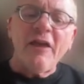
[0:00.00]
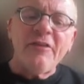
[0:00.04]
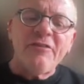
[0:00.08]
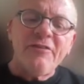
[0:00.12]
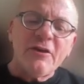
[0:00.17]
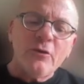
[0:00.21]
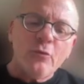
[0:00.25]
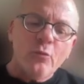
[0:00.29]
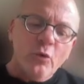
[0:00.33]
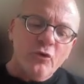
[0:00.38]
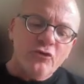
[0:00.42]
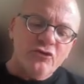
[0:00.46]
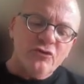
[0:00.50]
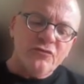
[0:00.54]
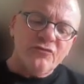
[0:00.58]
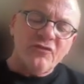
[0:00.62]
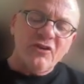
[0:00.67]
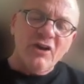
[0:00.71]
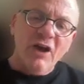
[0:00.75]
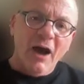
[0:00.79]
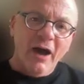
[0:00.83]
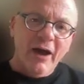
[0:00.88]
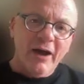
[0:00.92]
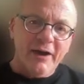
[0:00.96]
think what you've
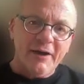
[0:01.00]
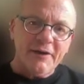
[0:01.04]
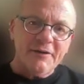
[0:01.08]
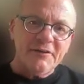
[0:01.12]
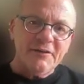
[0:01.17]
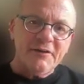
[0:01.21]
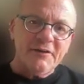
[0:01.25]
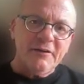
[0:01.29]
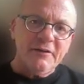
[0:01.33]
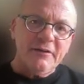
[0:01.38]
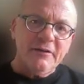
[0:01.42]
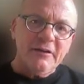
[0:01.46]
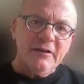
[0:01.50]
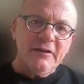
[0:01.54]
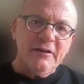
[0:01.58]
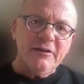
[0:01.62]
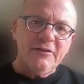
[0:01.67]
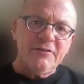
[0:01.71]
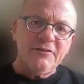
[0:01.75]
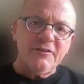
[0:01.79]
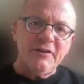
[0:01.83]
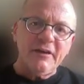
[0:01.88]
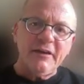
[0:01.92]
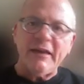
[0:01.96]
got
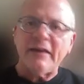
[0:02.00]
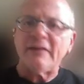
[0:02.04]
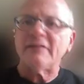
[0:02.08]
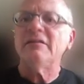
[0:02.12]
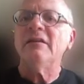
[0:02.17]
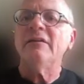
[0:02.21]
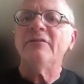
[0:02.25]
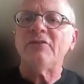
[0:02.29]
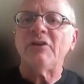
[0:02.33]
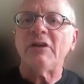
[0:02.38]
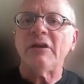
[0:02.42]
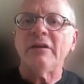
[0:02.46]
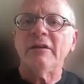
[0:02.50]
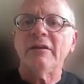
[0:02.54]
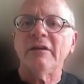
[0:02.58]
is an activity